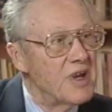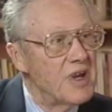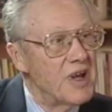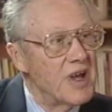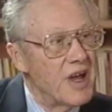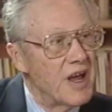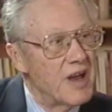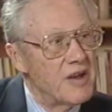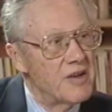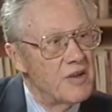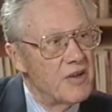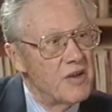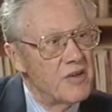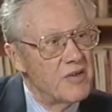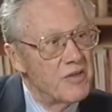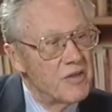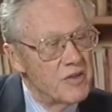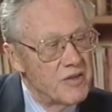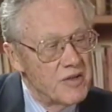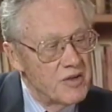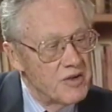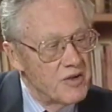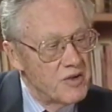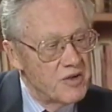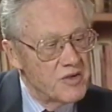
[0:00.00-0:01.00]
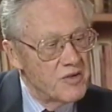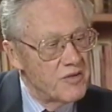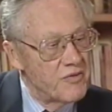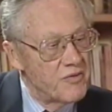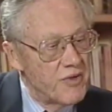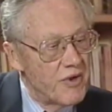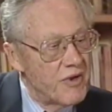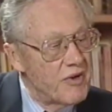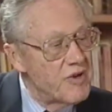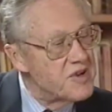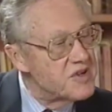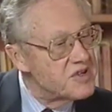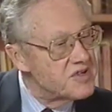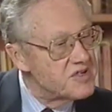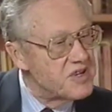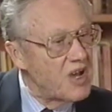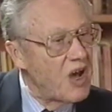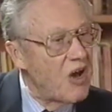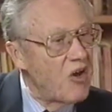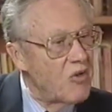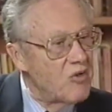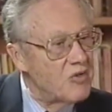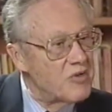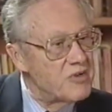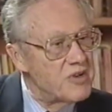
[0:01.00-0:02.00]
and you know, the very
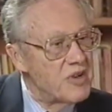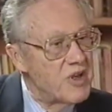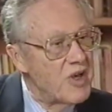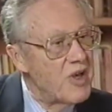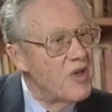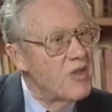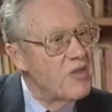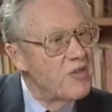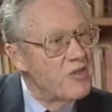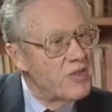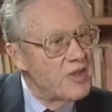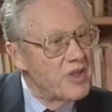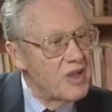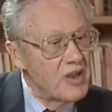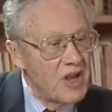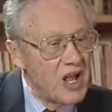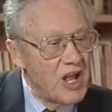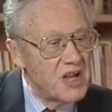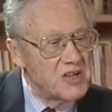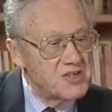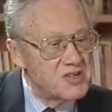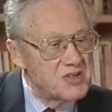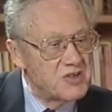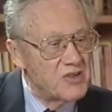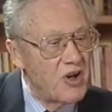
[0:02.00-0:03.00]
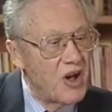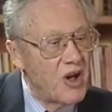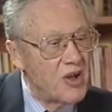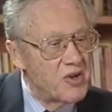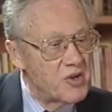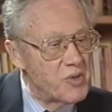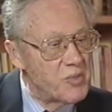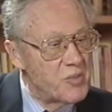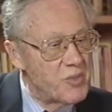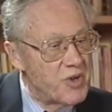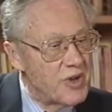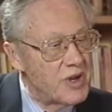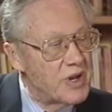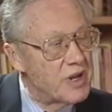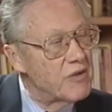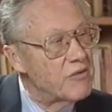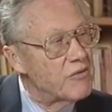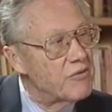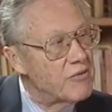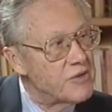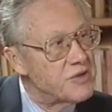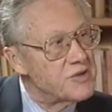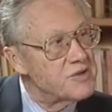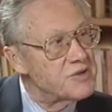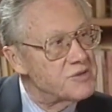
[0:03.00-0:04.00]
sound theological underpinning
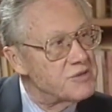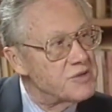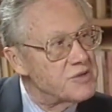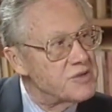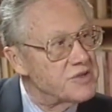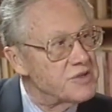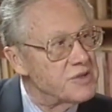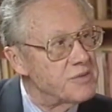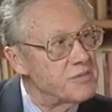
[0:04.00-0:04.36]
for stewardship.